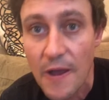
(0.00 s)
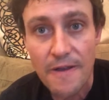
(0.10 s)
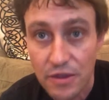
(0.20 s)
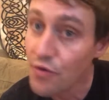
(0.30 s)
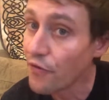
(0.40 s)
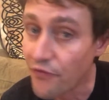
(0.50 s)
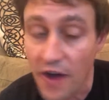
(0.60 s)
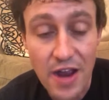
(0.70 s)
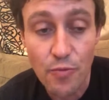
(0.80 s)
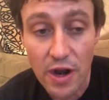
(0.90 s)
you will
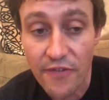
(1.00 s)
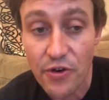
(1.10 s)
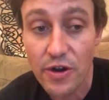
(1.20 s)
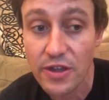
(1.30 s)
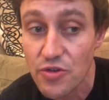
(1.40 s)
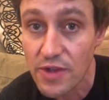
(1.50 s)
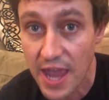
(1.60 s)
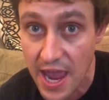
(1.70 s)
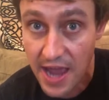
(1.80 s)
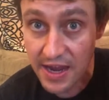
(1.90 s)
find whatever you
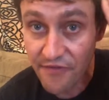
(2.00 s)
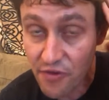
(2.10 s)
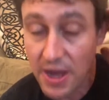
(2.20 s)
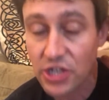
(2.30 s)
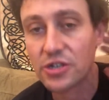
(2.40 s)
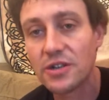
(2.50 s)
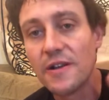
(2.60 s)
can, information,